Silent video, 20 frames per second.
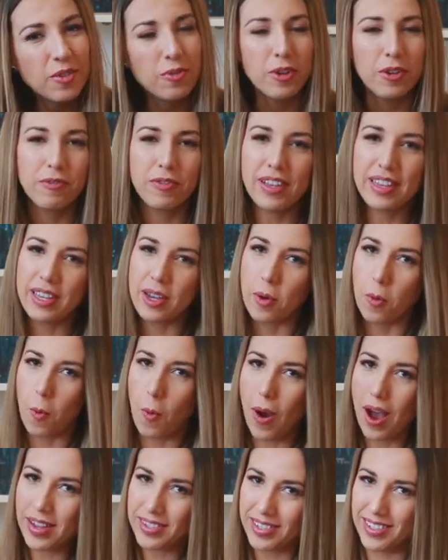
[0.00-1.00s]
revealing
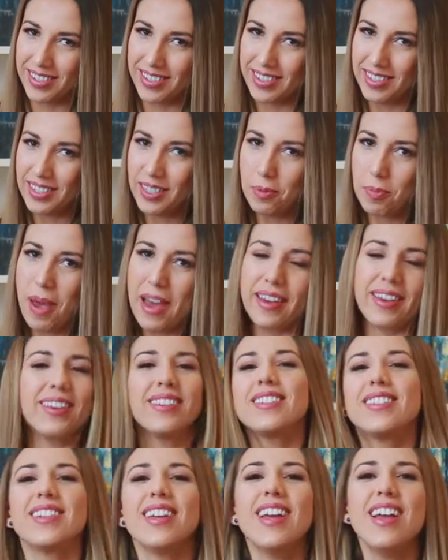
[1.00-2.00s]
what's in this
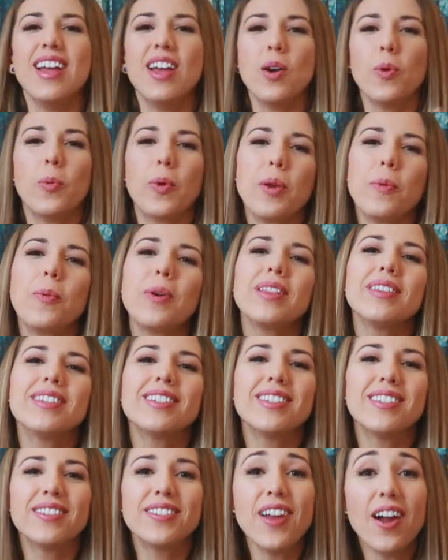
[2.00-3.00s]
package, we will
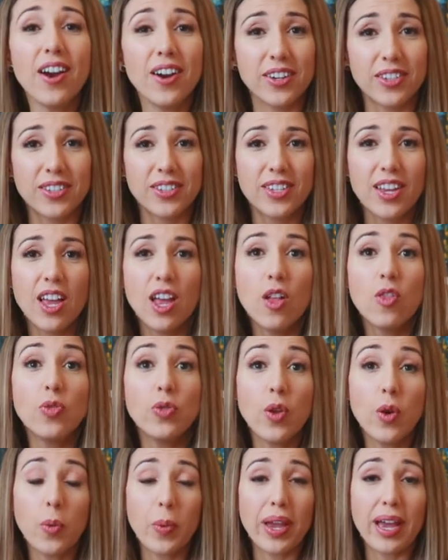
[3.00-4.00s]
start
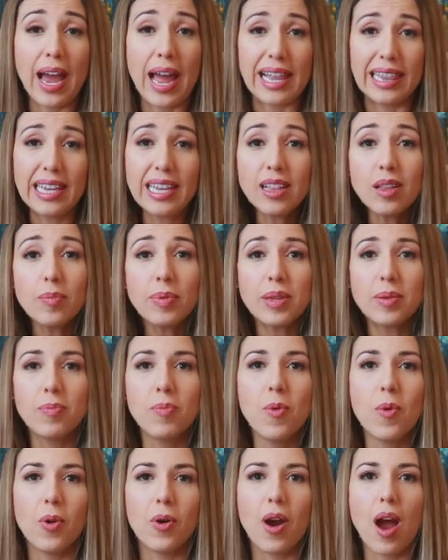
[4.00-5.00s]
knowing a little bit
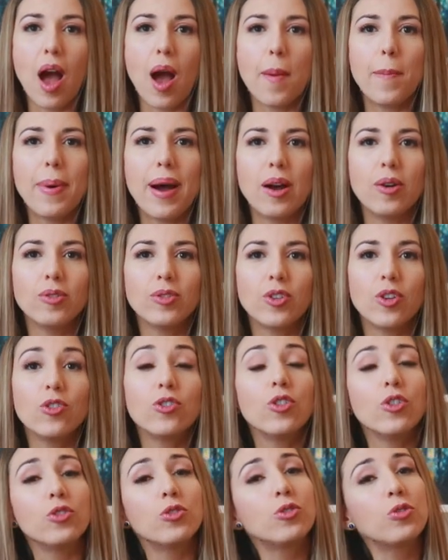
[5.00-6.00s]
more
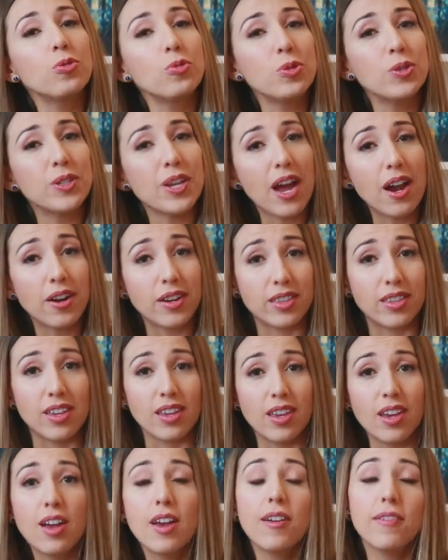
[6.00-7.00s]
about the
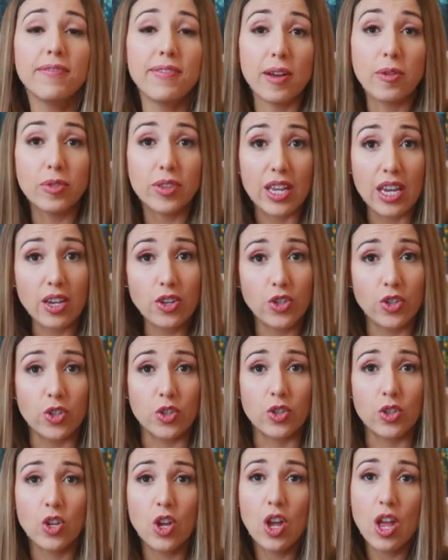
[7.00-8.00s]
Trussardi
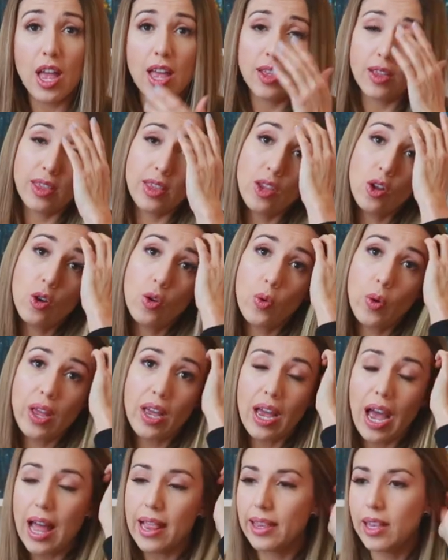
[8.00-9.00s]
Foundation,
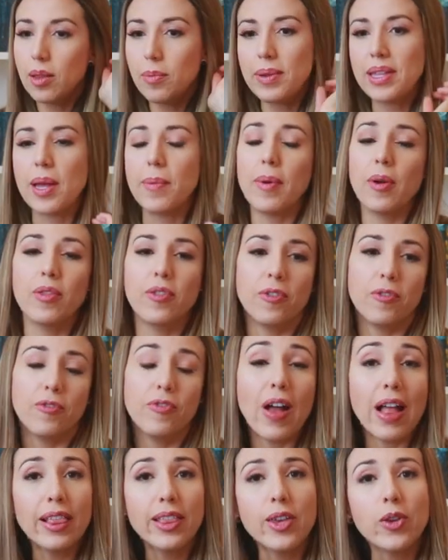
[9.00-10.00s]
knowing a little bit about their
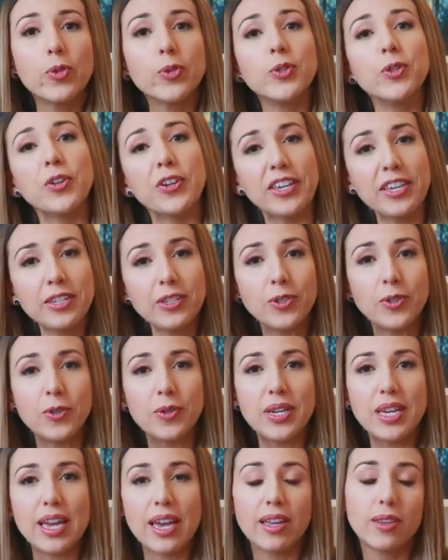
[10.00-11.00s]
values, their
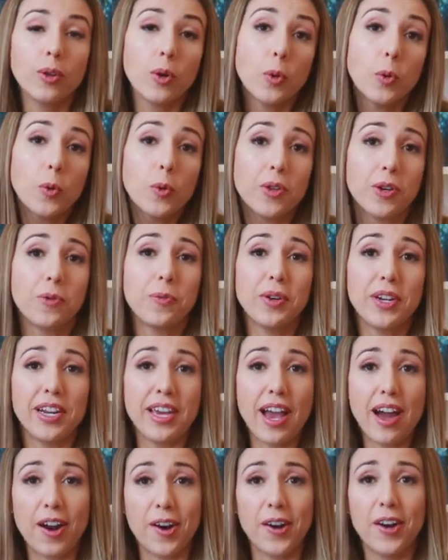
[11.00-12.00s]
history, and who they
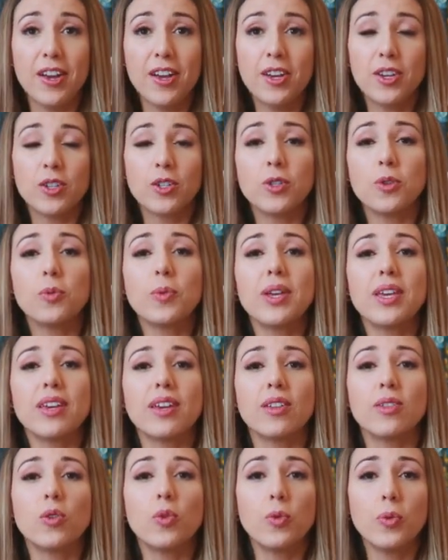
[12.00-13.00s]
really are, so we
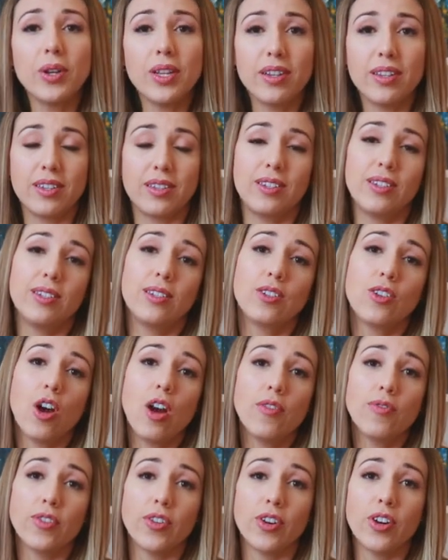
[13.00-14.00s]
can really
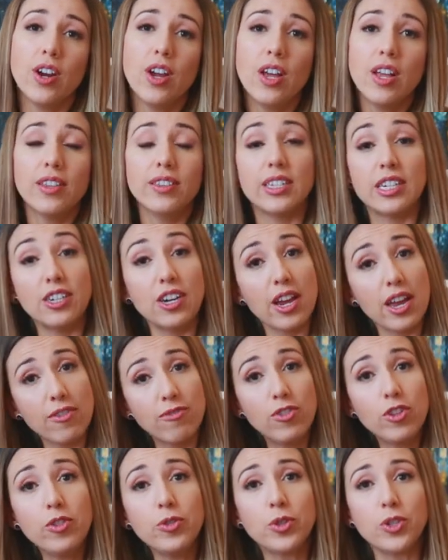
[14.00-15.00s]
discover their
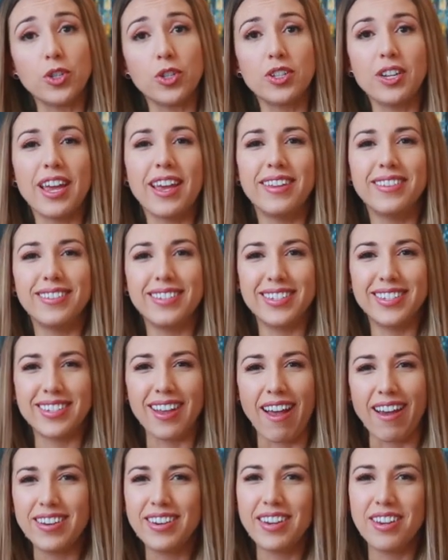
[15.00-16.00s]
evolution and
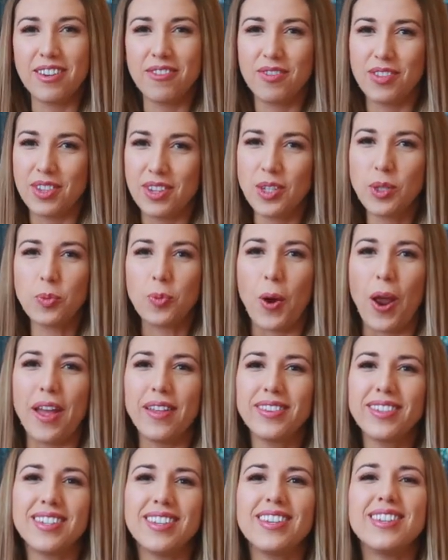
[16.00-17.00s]
decide if this
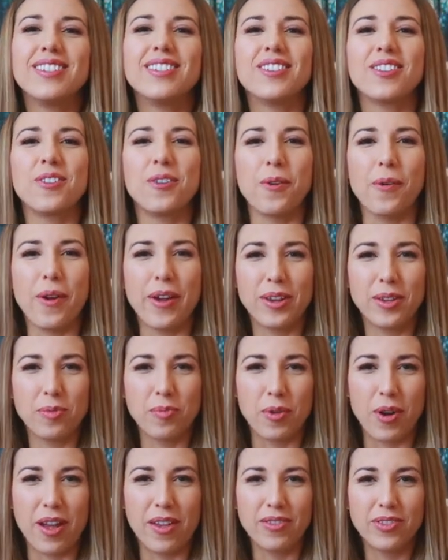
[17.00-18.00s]
brand is the
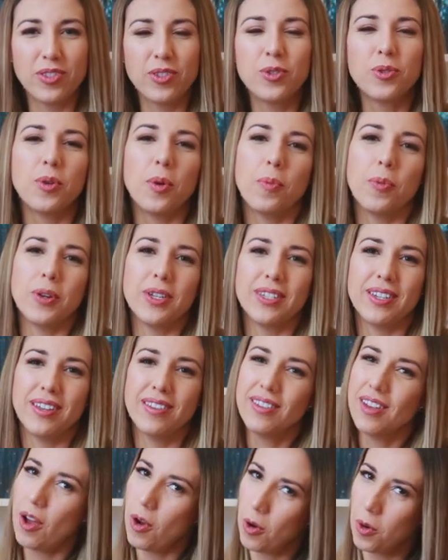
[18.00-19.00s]
correct brand to
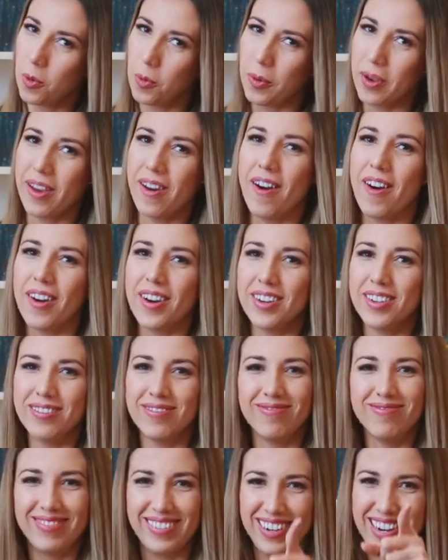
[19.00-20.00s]
represent who we are.
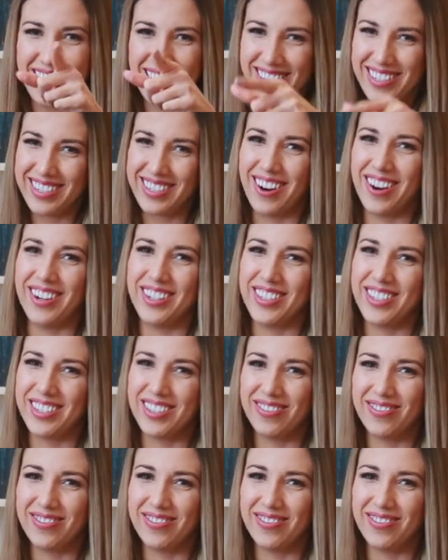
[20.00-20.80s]
Let's start.